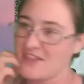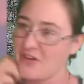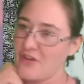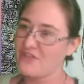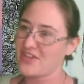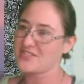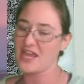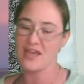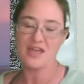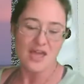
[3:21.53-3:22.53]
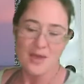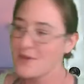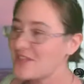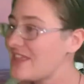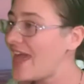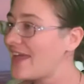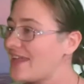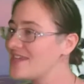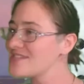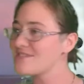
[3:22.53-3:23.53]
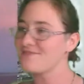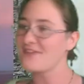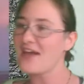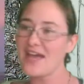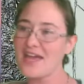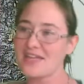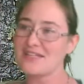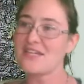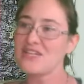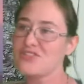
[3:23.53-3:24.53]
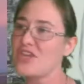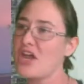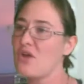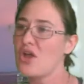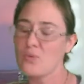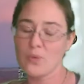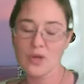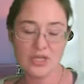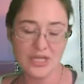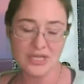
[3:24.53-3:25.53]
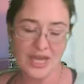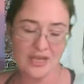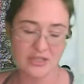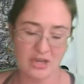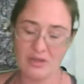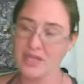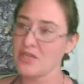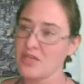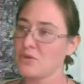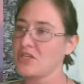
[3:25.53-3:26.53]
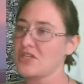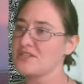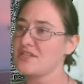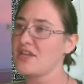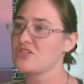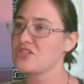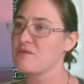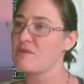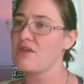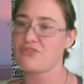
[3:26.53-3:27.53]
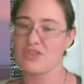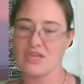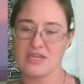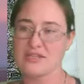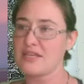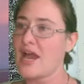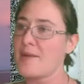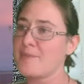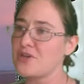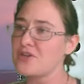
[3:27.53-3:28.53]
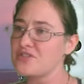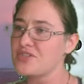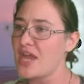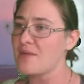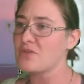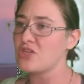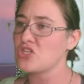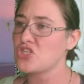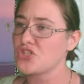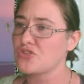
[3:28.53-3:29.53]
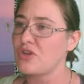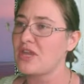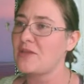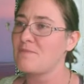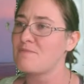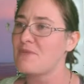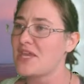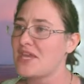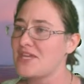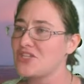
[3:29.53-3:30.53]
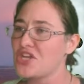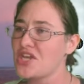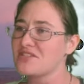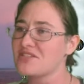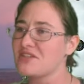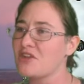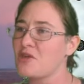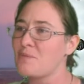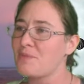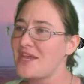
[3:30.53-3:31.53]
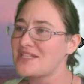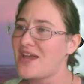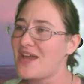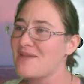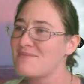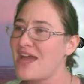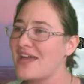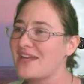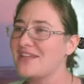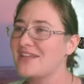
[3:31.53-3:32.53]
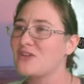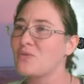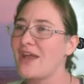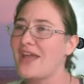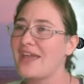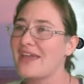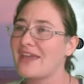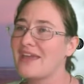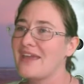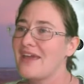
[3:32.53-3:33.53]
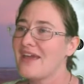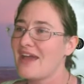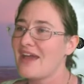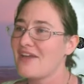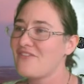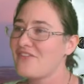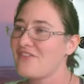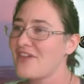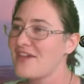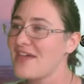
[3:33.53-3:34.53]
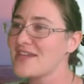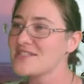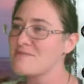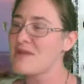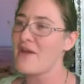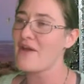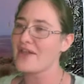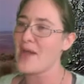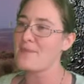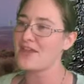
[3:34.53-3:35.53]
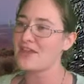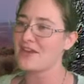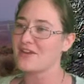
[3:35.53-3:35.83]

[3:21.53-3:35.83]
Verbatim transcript: and fixed it. But that is fine. So we're going to get going, and we're going to sketch some of these hoppers. I'm going to shrink me just a little bit, so I'm not in the way. I feel like somehow I got bigger.